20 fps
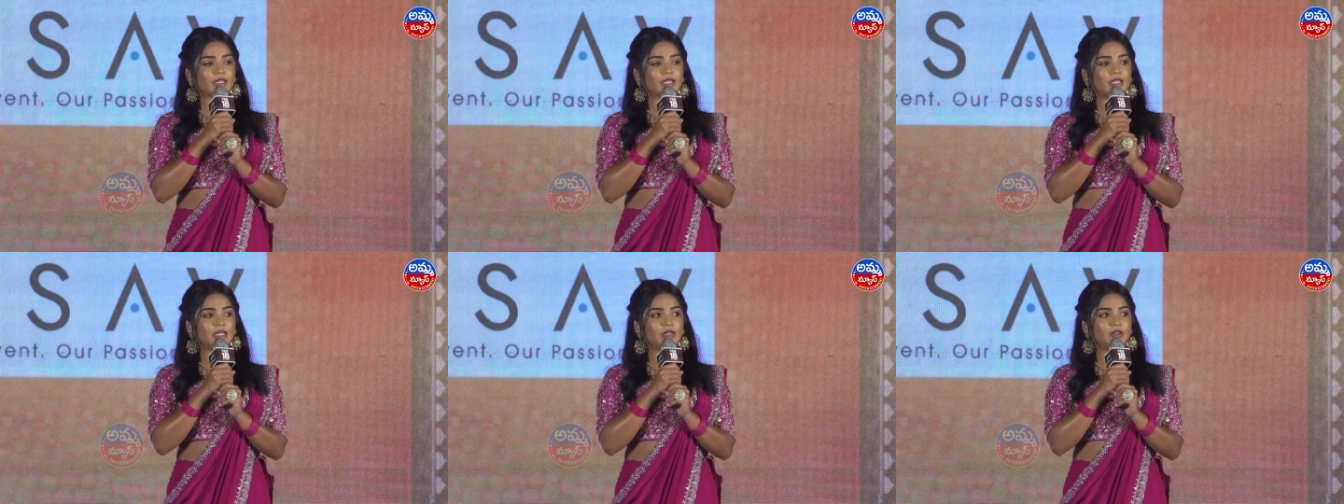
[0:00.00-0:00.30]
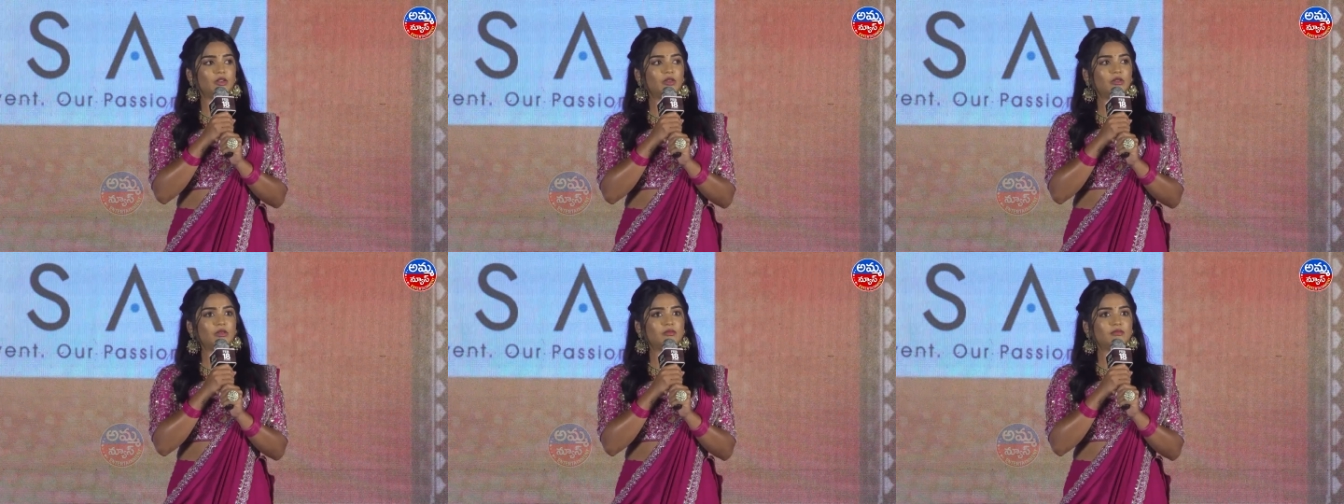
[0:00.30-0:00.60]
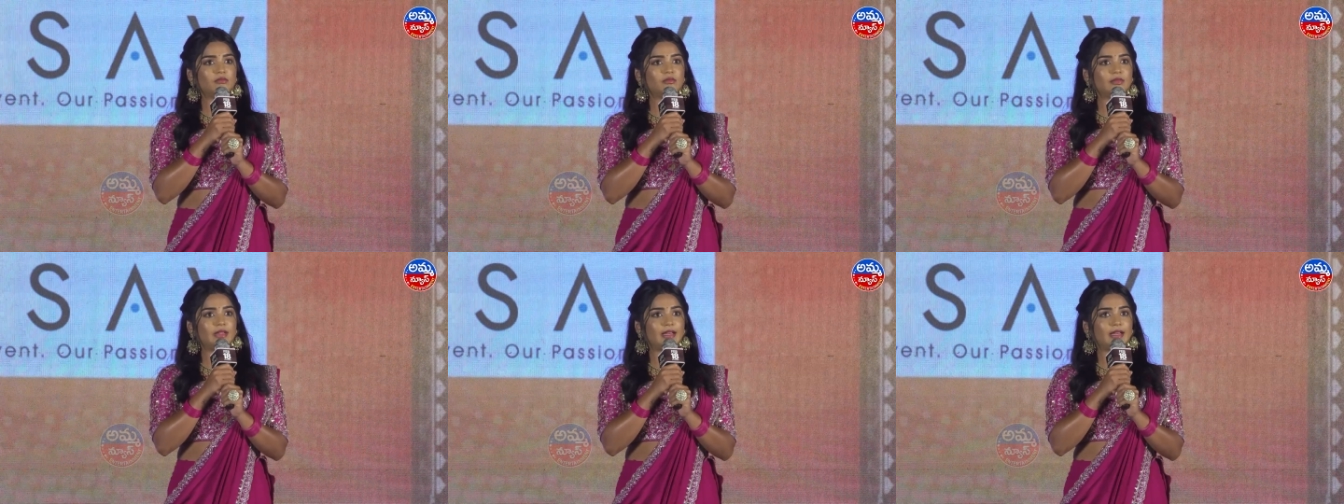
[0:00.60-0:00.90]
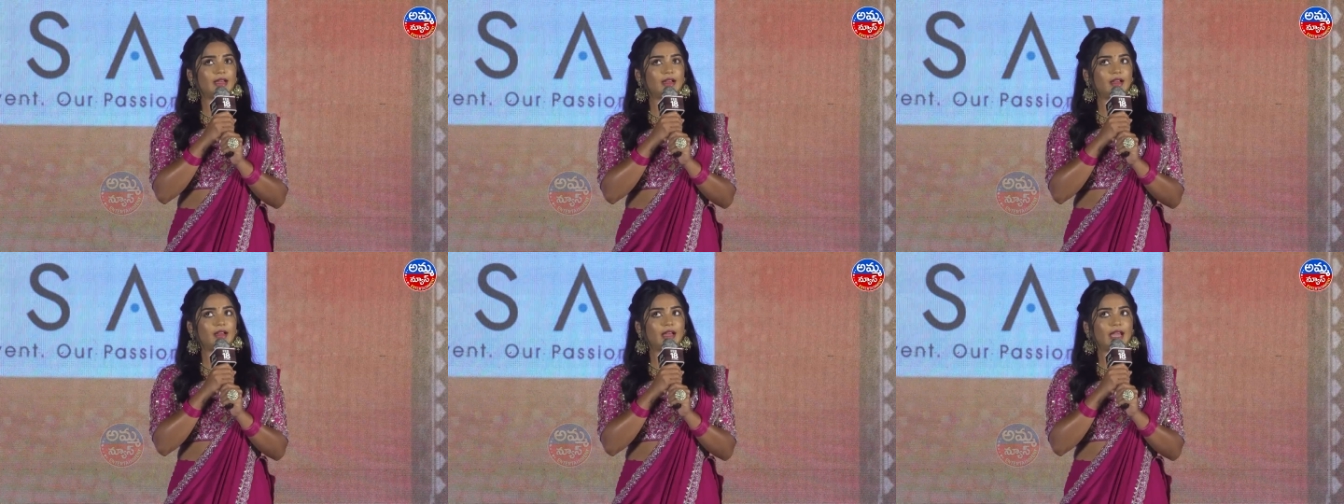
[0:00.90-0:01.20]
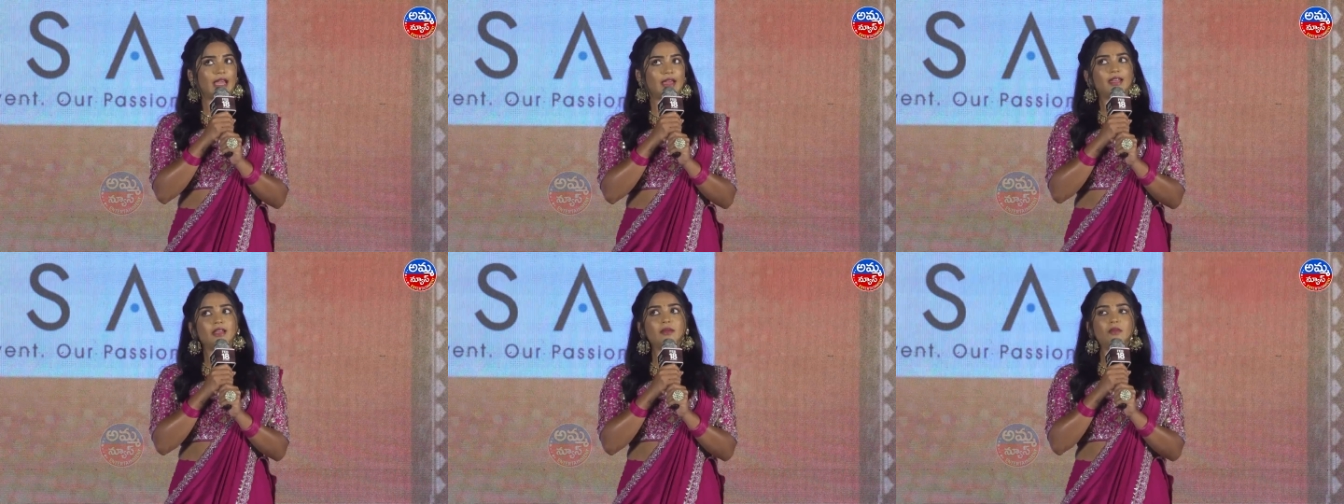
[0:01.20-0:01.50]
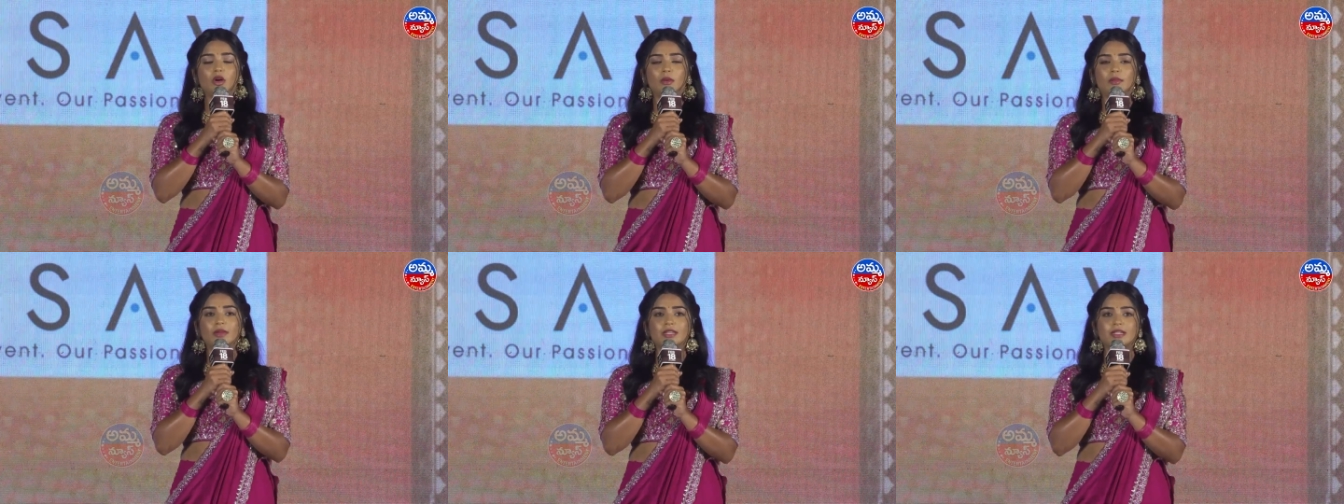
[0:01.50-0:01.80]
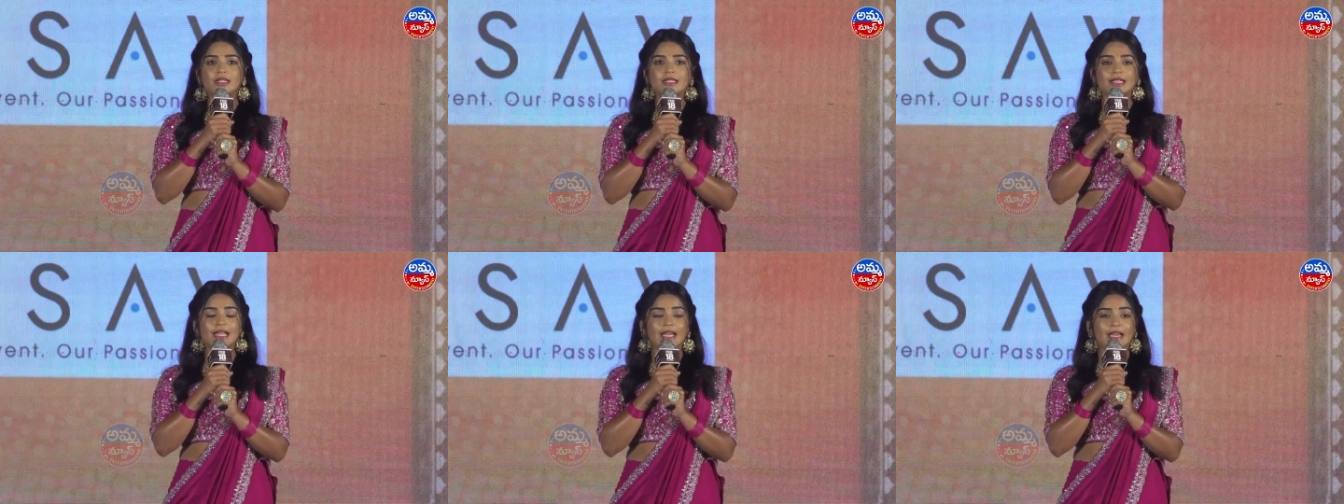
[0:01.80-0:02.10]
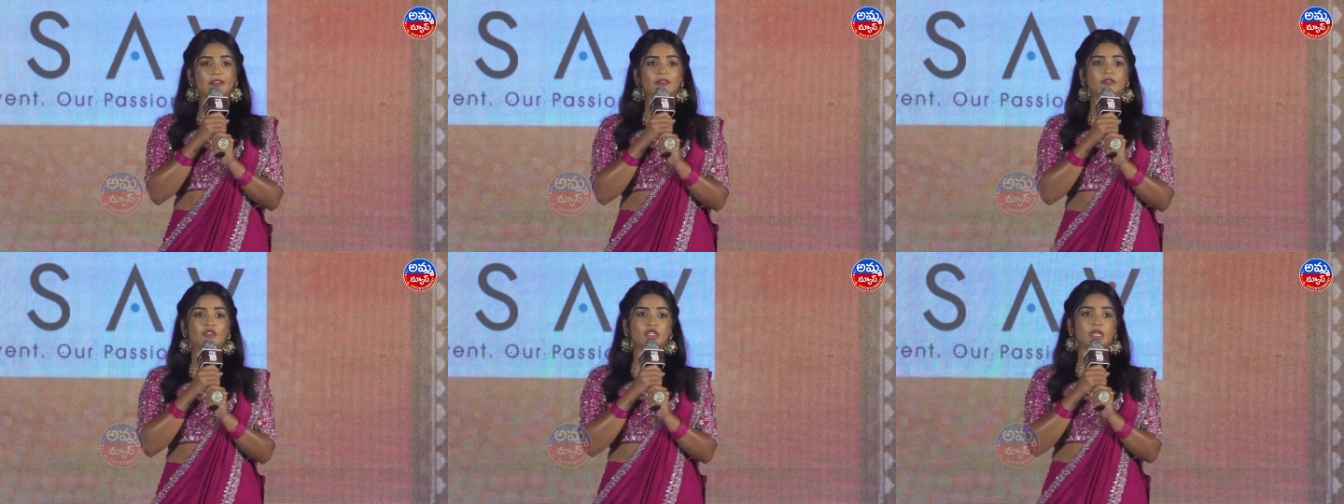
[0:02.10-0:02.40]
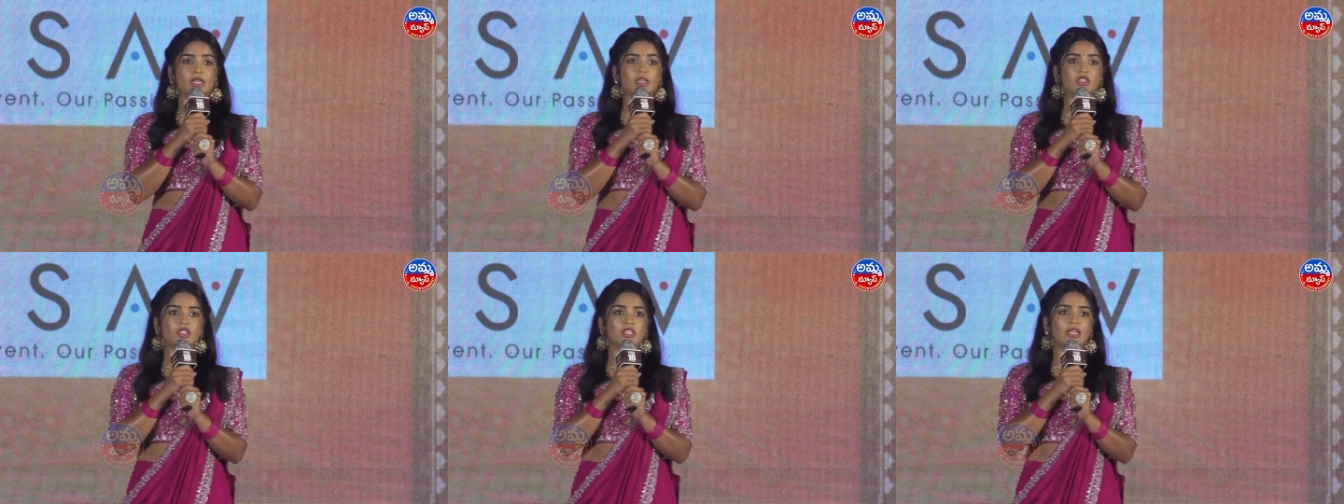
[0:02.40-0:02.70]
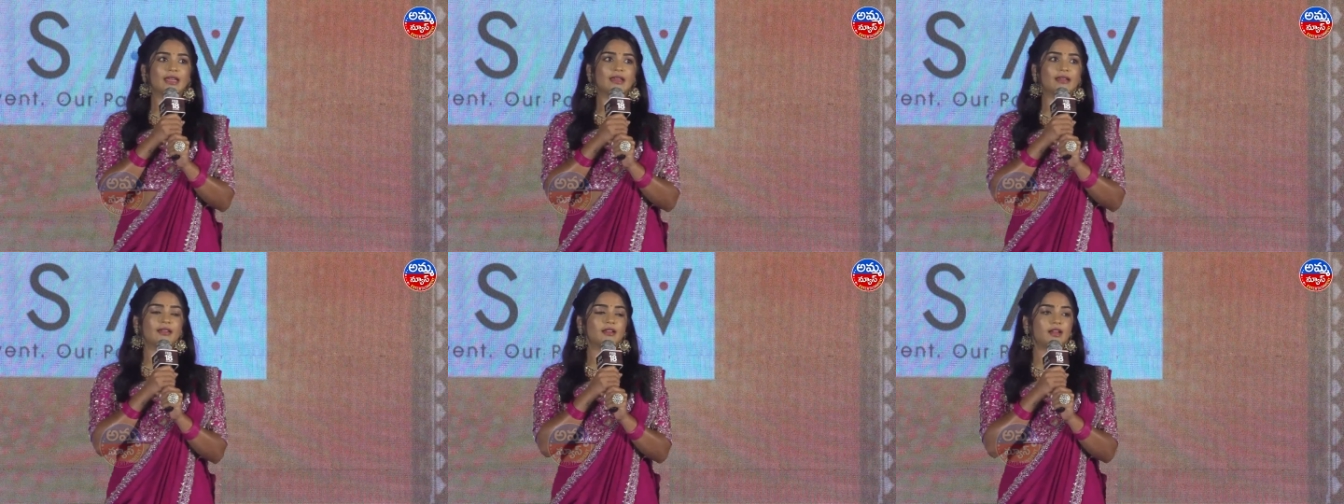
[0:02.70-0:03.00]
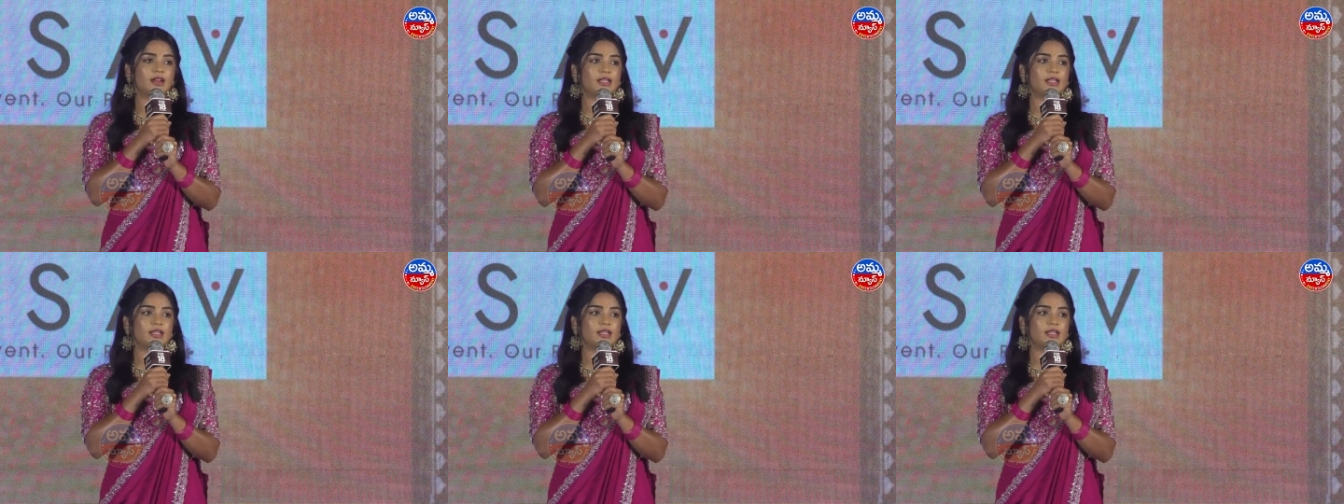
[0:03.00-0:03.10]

you know, any moment is life changing,